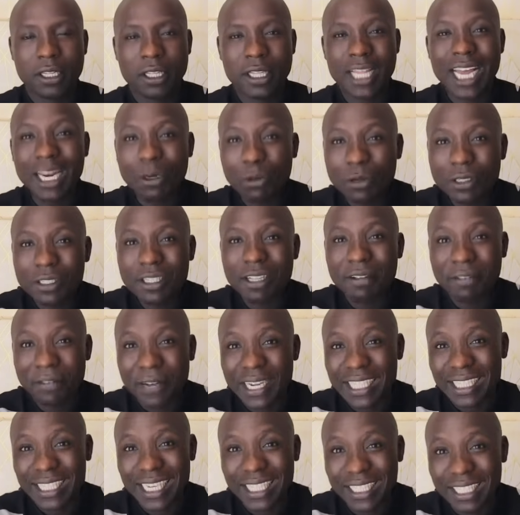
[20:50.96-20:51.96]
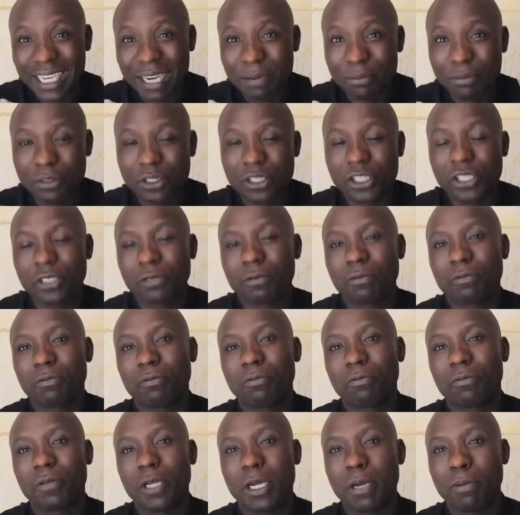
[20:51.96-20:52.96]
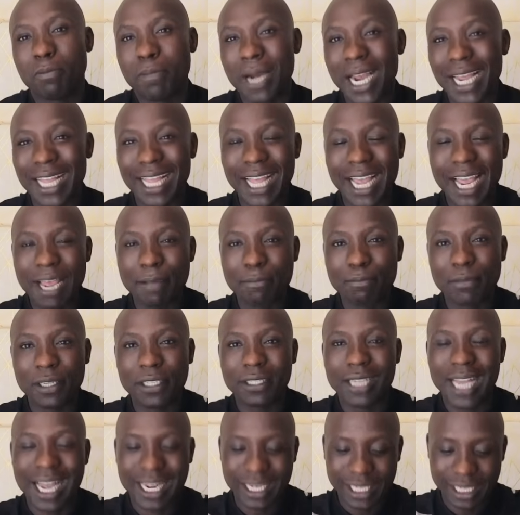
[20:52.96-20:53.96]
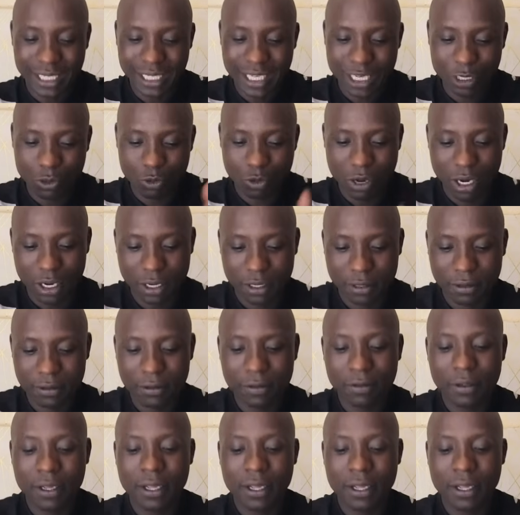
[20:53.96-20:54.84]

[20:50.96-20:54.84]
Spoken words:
that was the first attempt by the MPs and it didn't work.